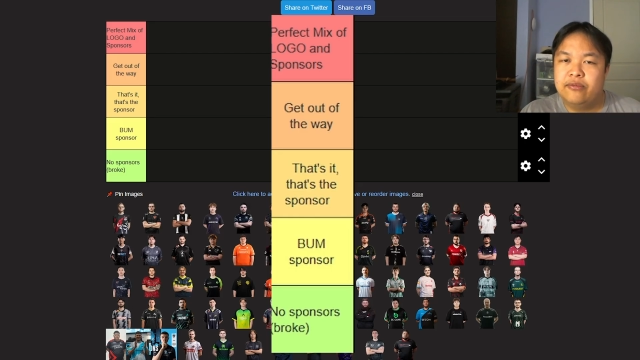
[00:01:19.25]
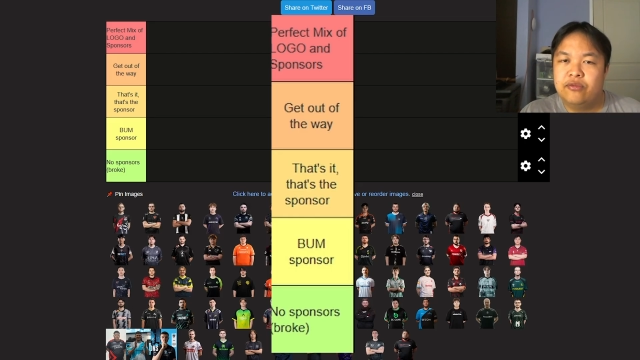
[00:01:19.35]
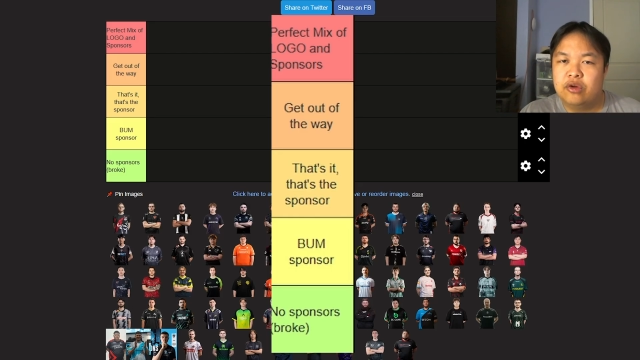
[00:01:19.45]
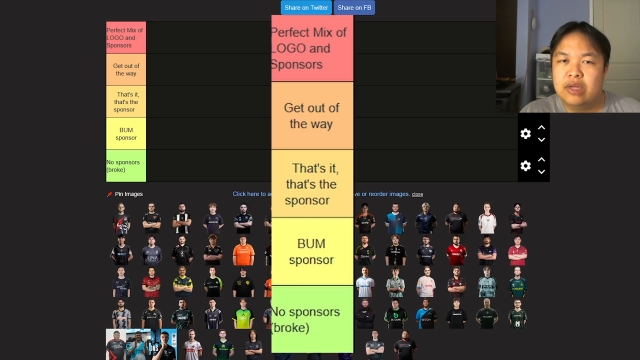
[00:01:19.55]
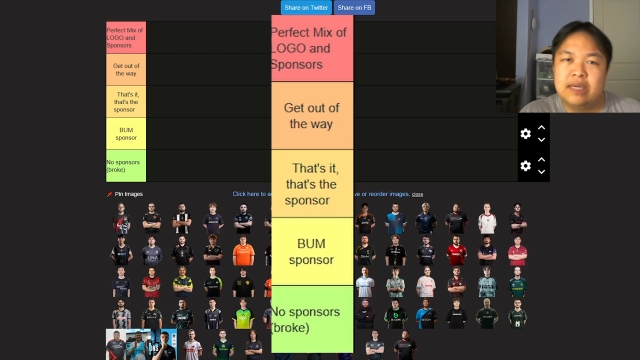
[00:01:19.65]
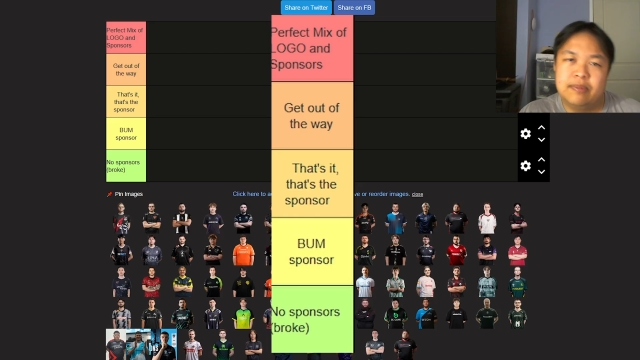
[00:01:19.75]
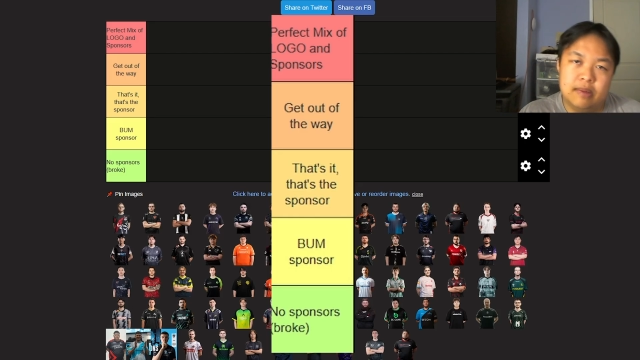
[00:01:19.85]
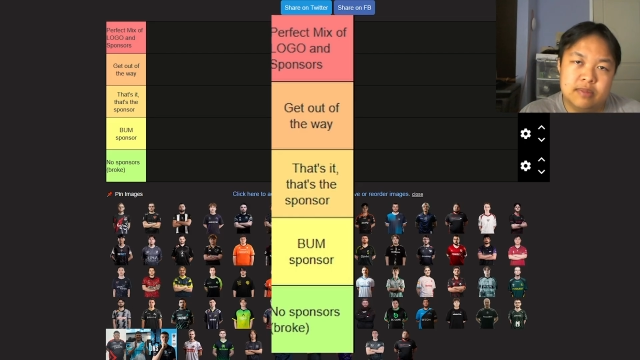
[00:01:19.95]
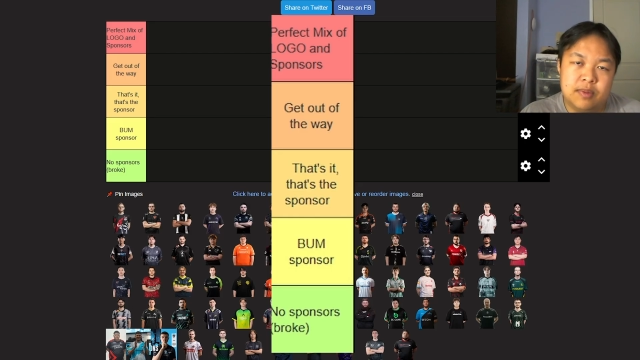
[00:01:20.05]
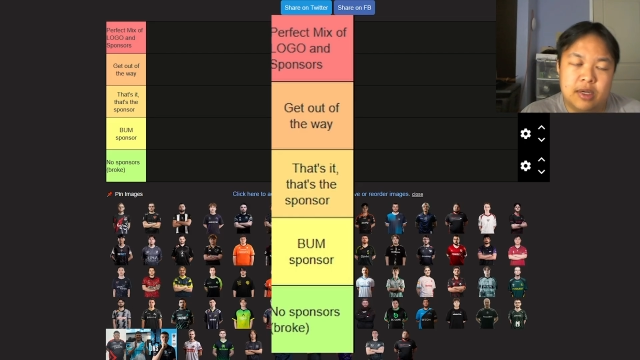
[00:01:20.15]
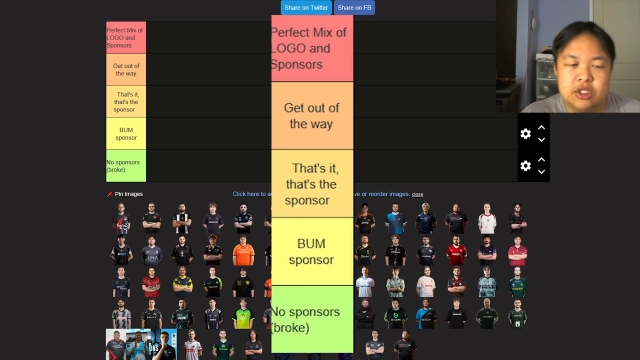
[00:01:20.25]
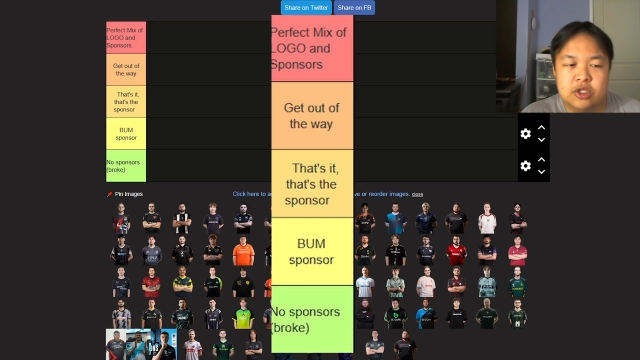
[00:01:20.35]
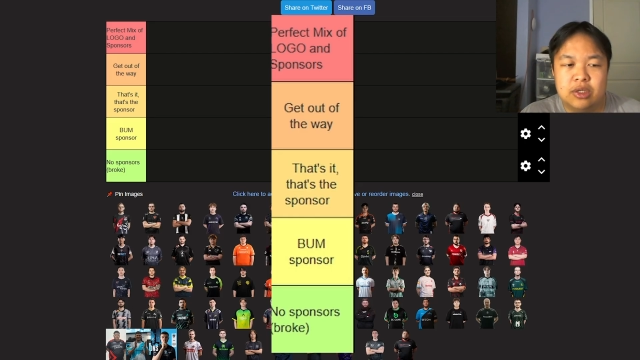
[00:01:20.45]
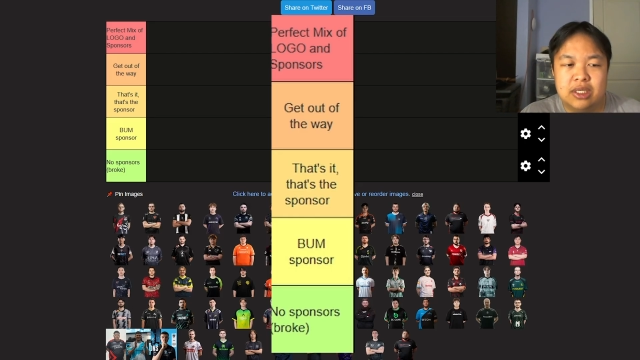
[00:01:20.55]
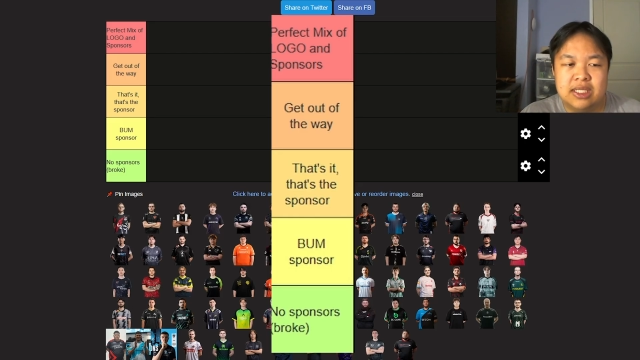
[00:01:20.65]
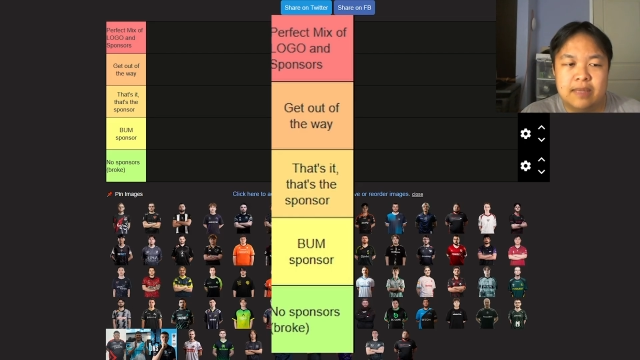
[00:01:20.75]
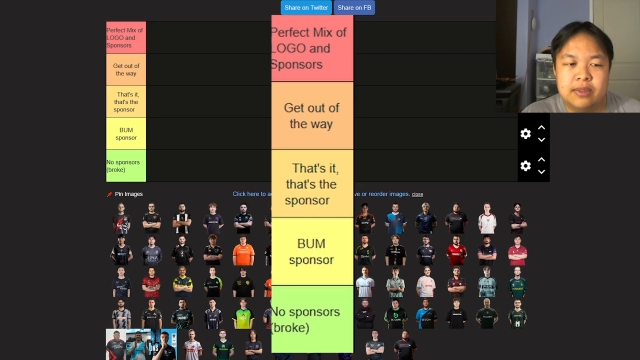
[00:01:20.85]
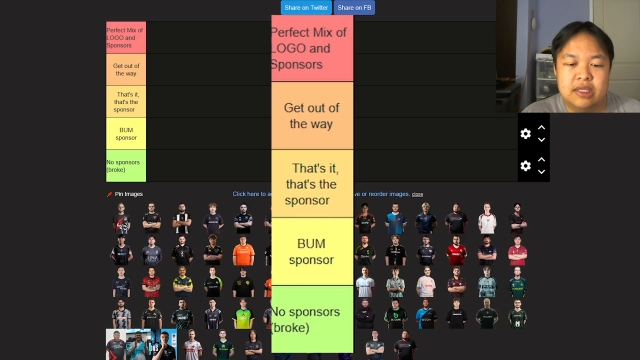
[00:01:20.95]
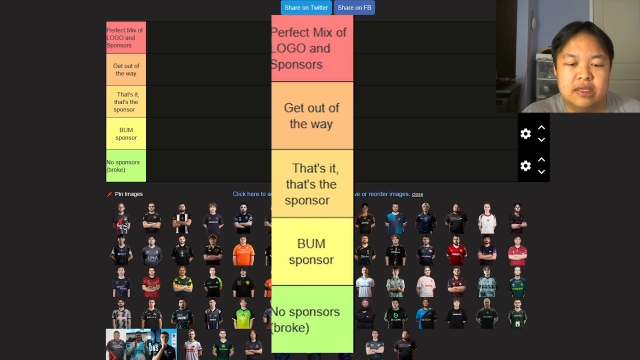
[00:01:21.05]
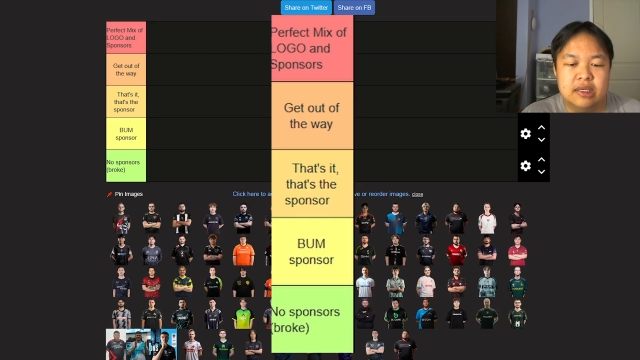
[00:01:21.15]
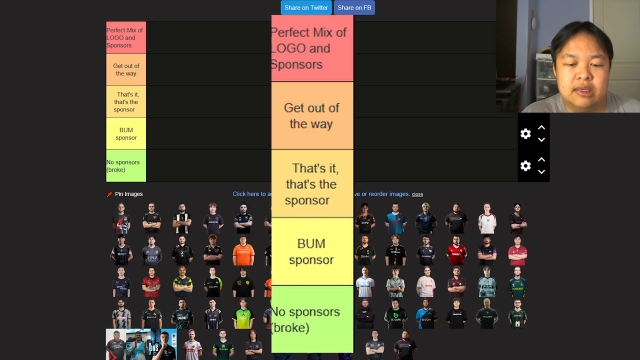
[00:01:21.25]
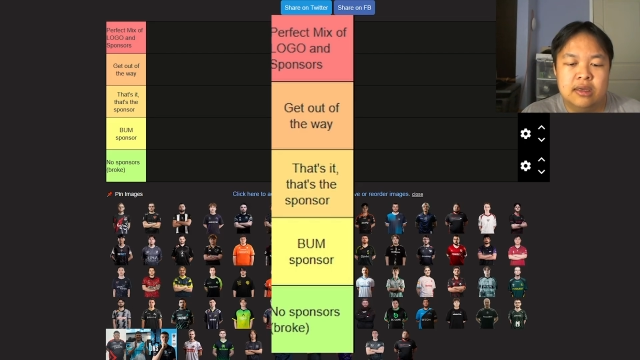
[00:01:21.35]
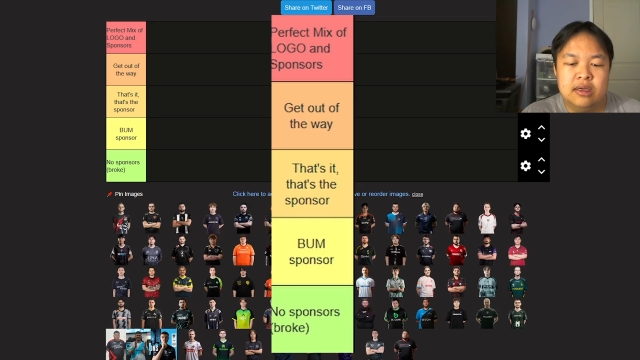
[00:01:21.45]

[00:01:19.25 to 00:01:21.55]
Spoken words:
for like bum sponsor, except the